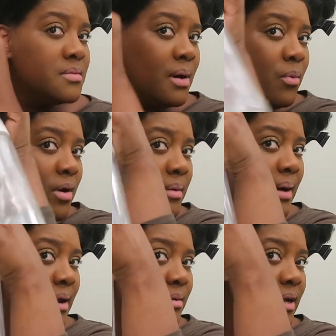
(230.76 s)
My water
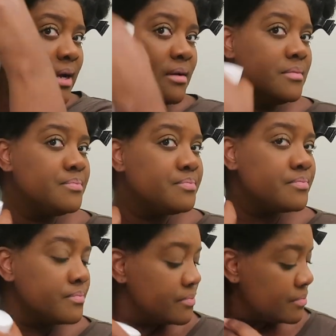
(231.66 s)
bottle here,
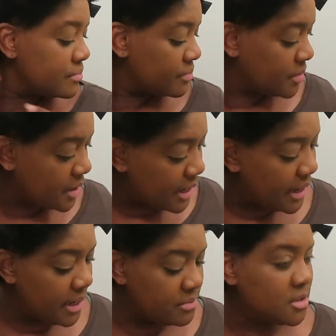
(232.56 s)

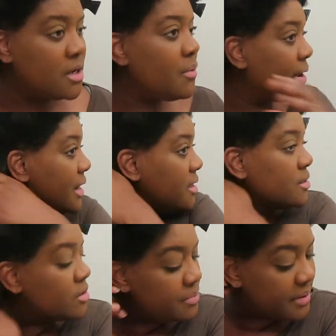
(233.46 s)
and I'm just gonna wet it a
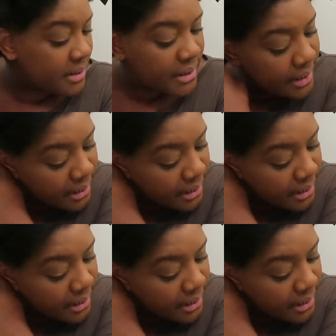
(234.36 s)
little bit,